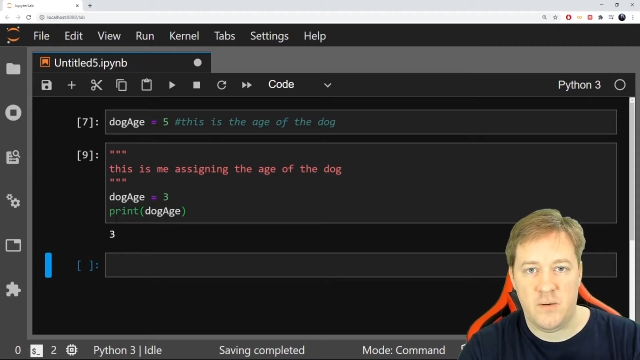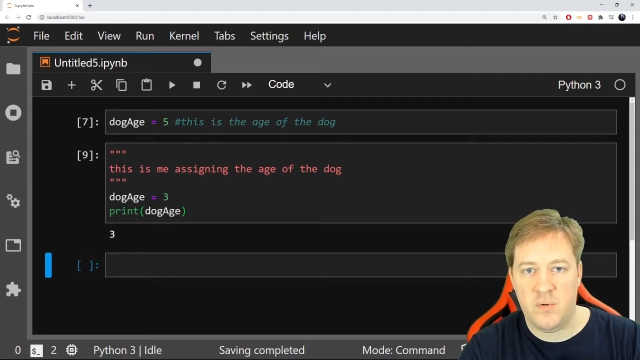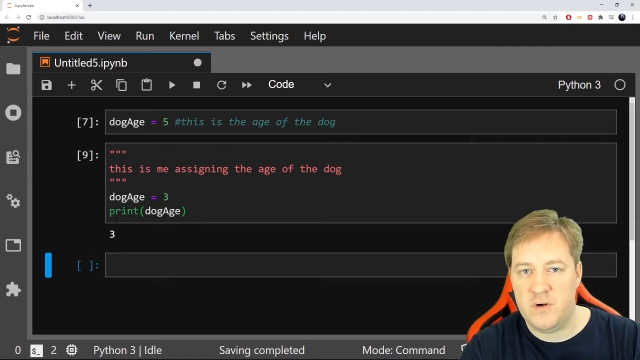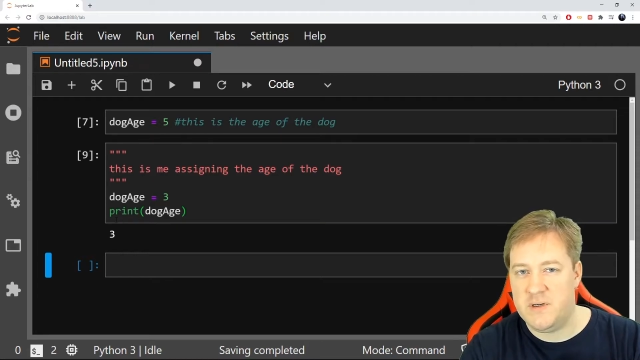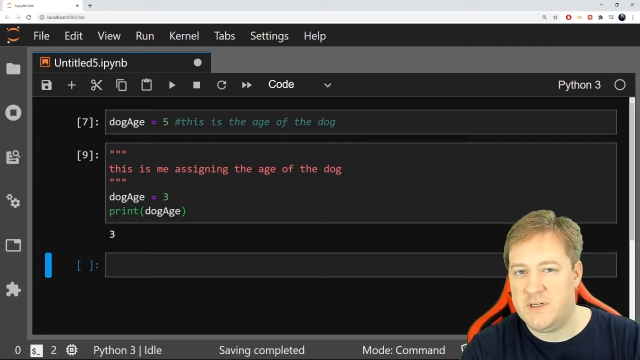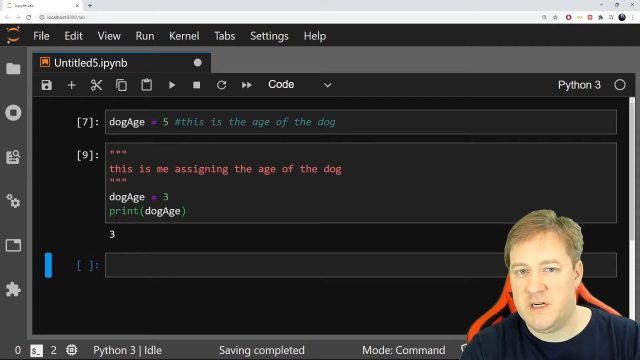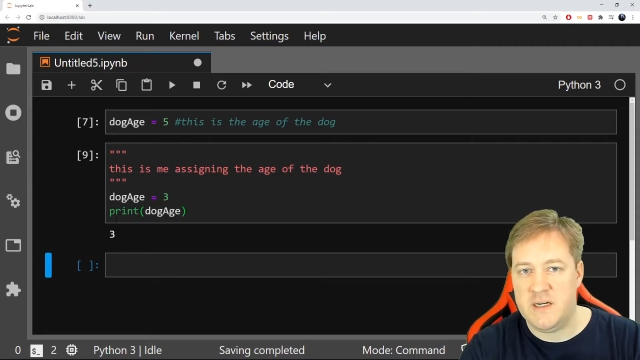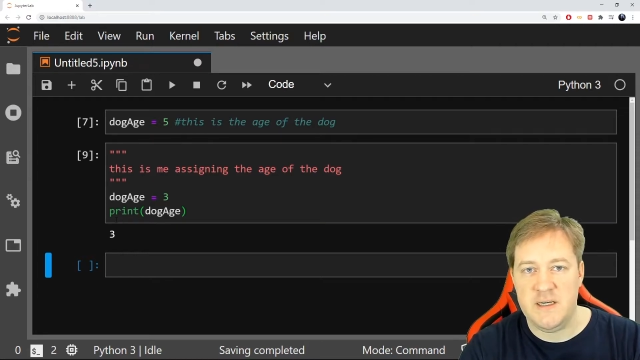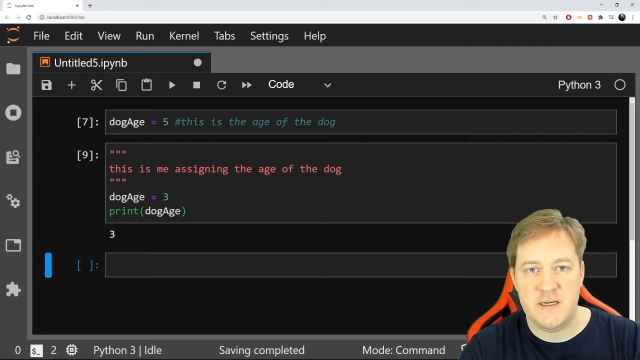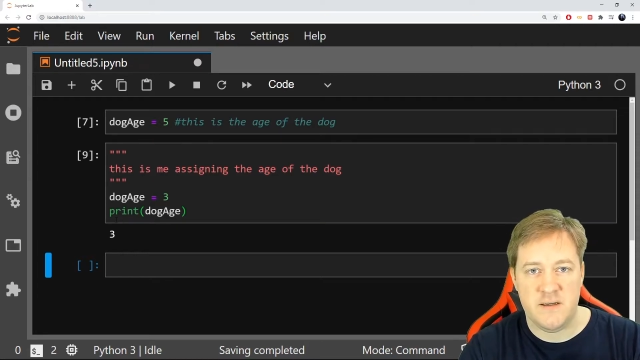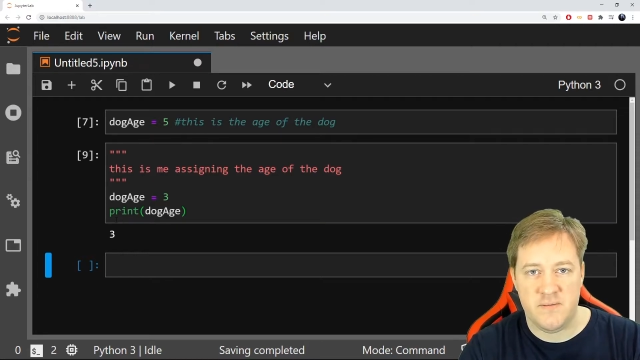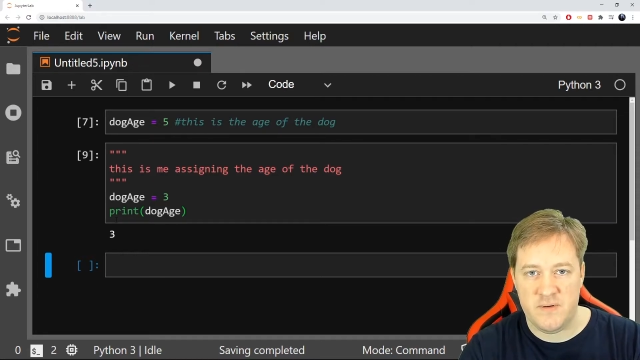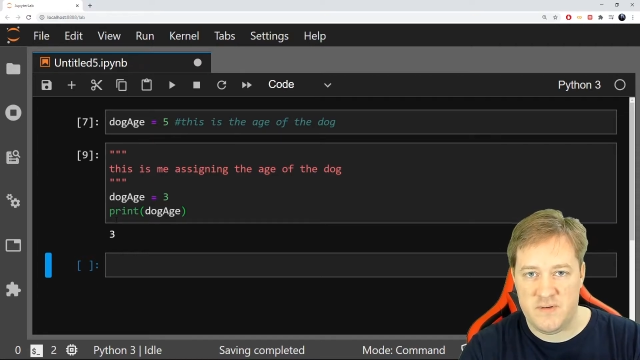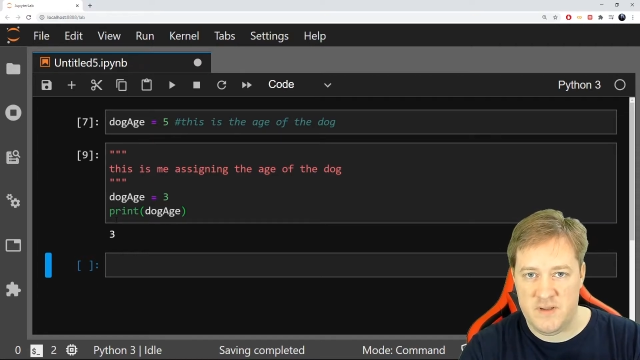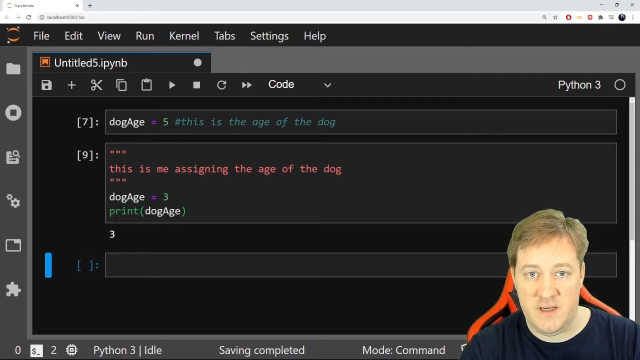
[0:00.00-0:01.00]
It will delete
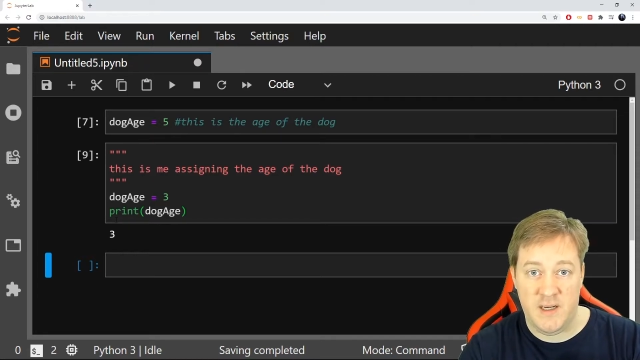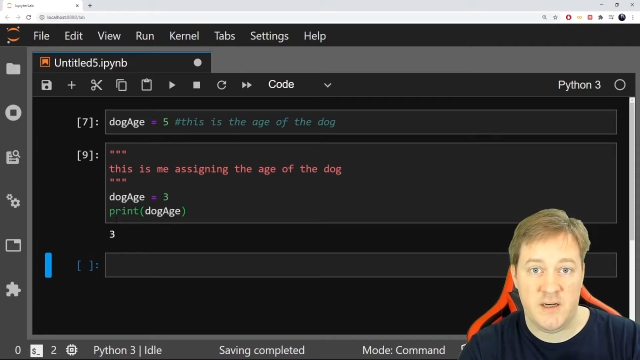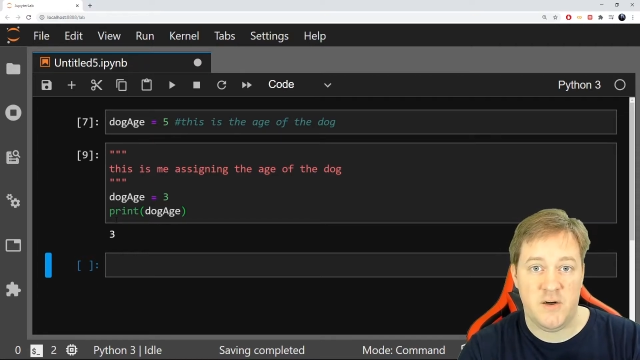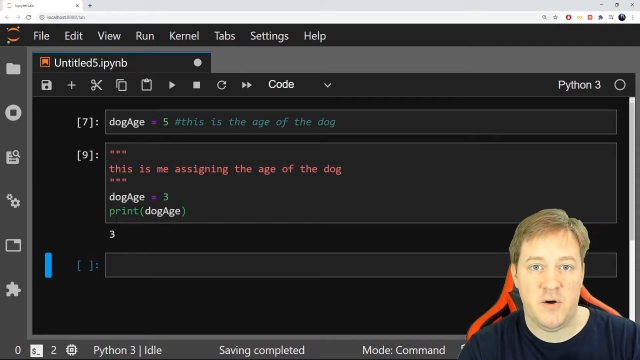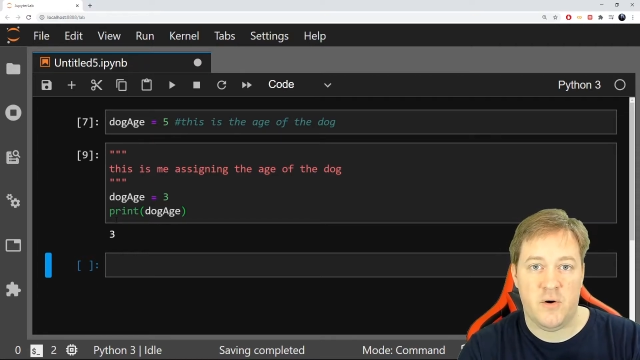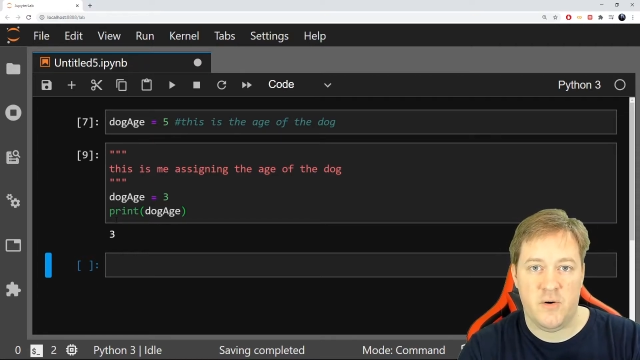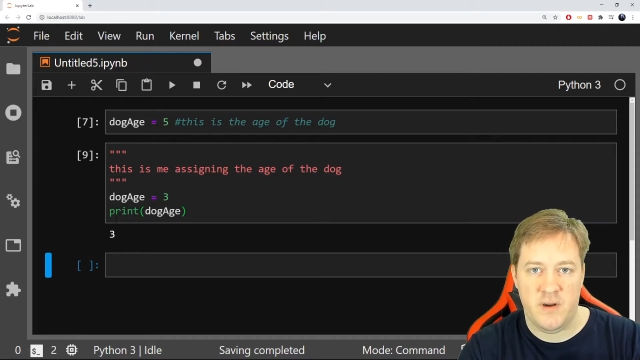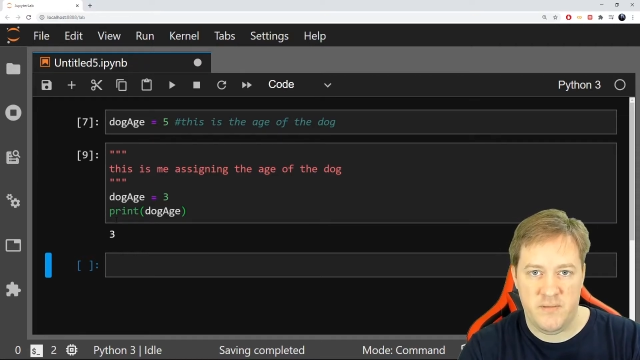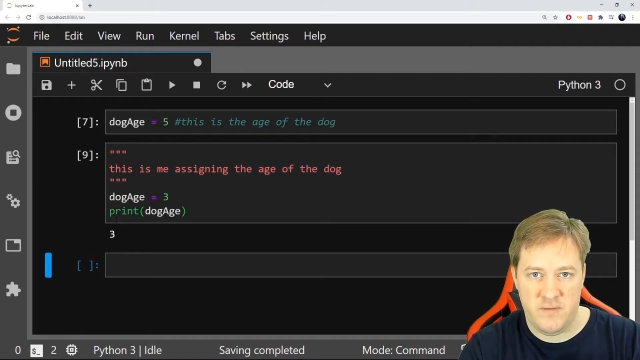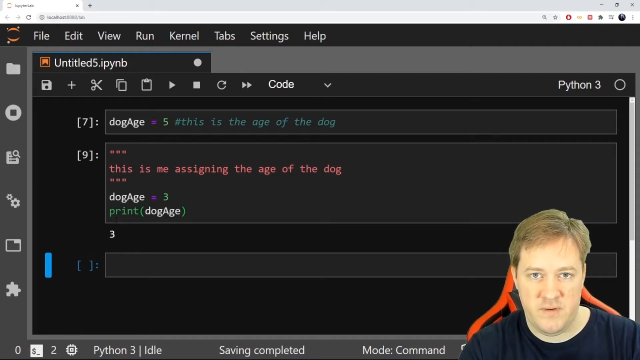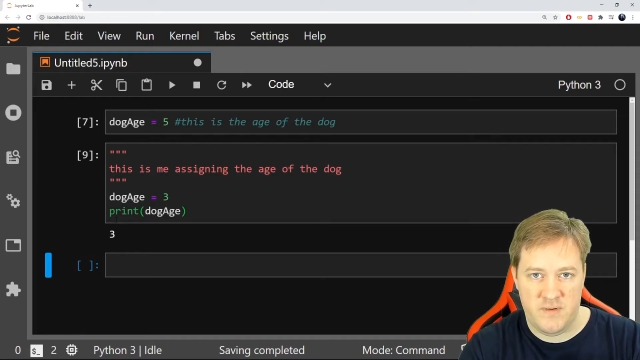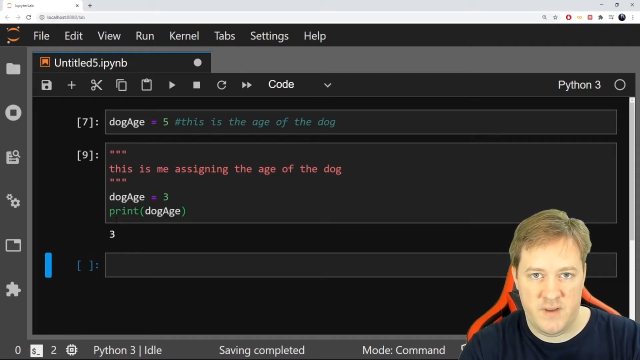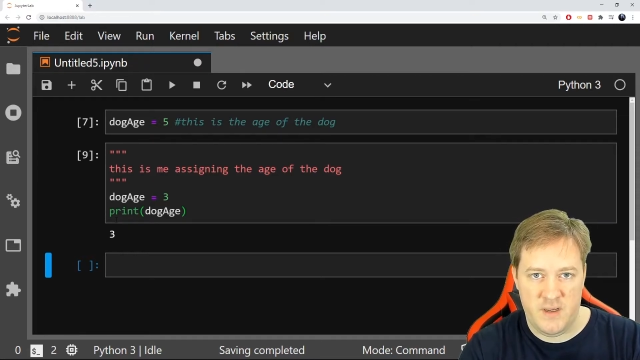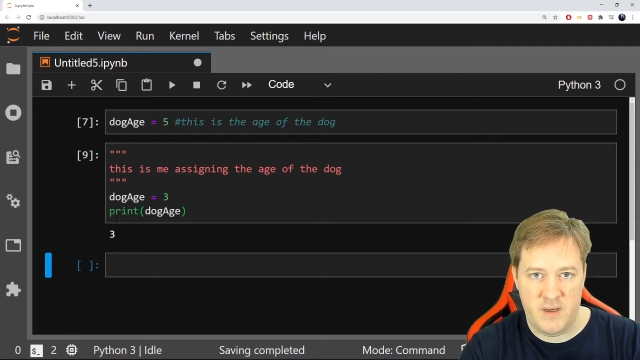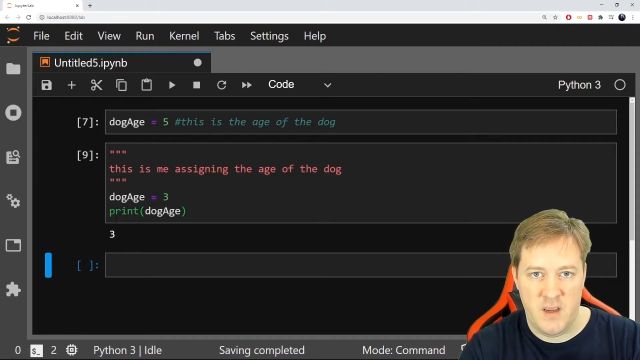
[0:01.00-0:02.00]
everything, ignore
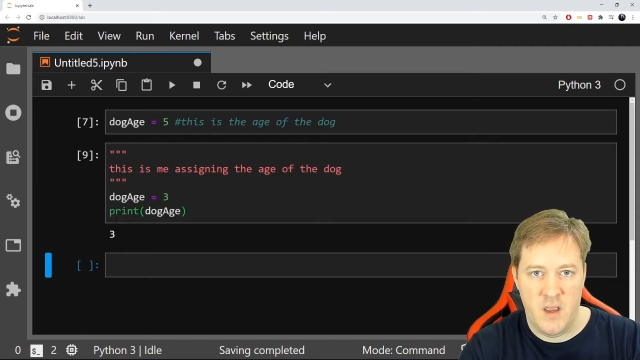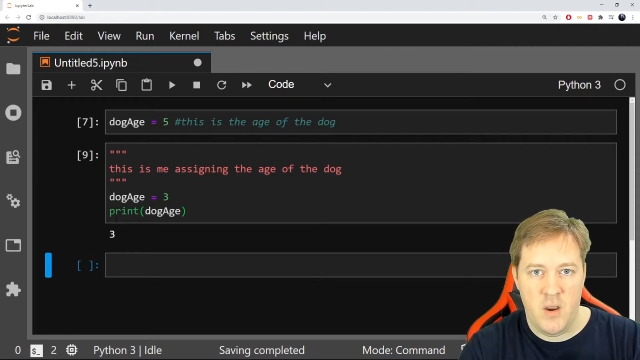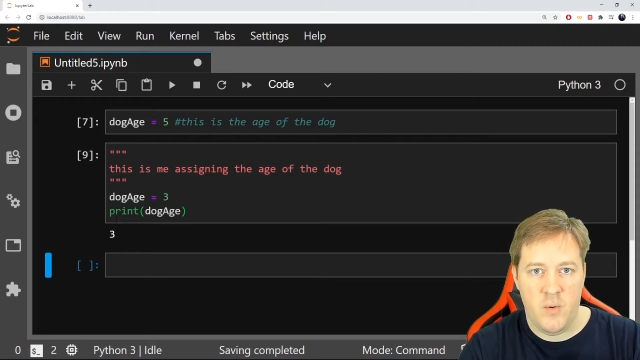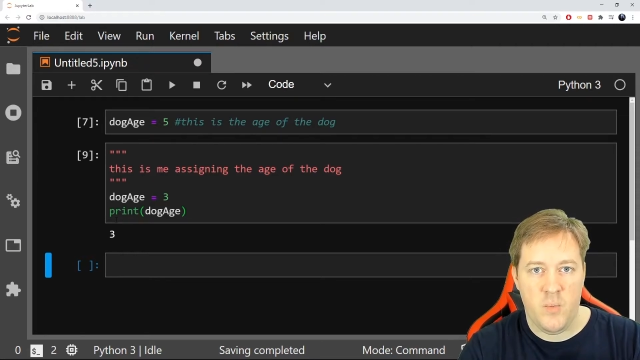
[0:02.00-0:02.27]
everything